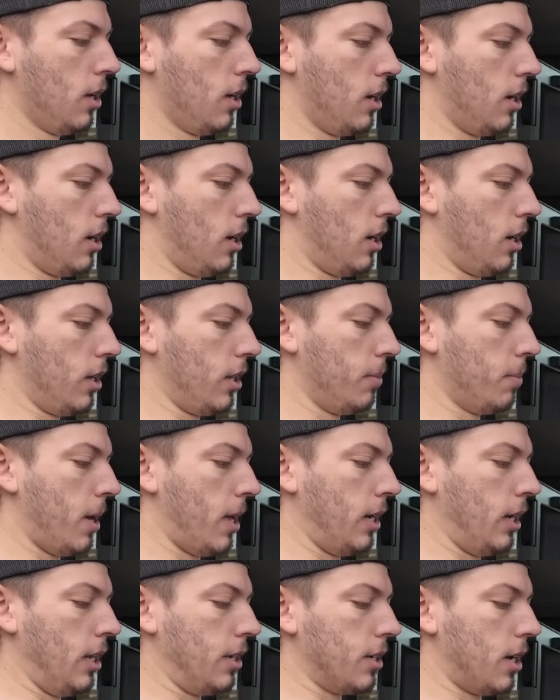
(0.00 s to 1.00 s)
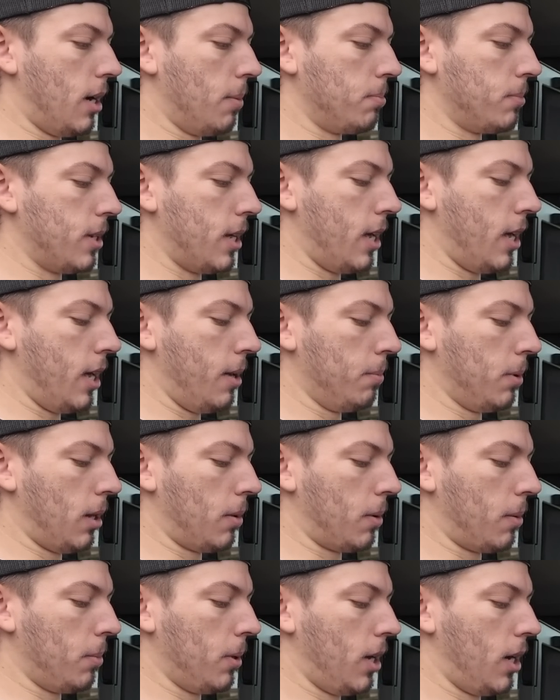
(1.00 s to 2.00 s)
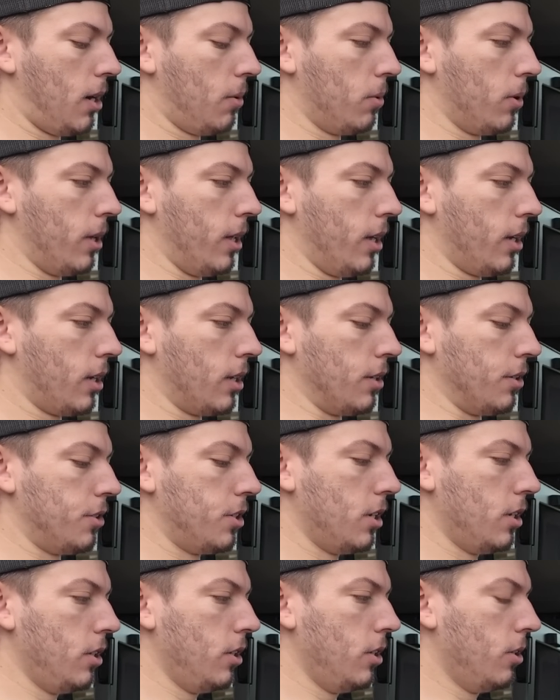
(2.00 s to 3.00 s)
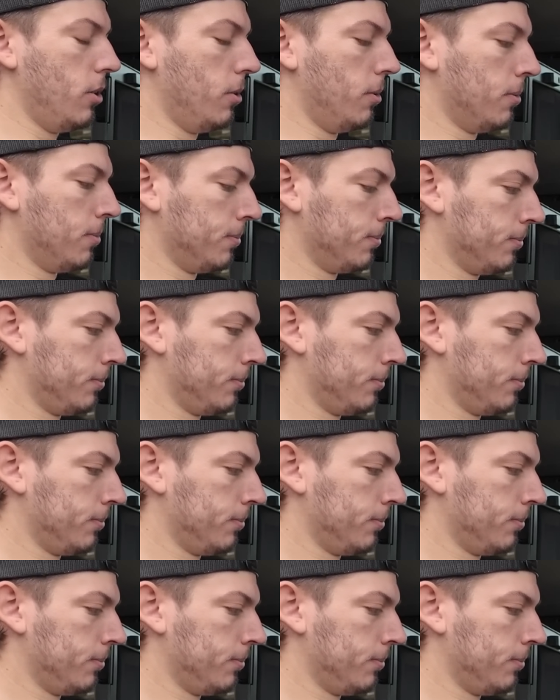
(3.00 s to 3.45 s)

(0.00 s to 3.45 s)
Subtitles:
You may need to update, blah, blah, blah. We'll hit continue.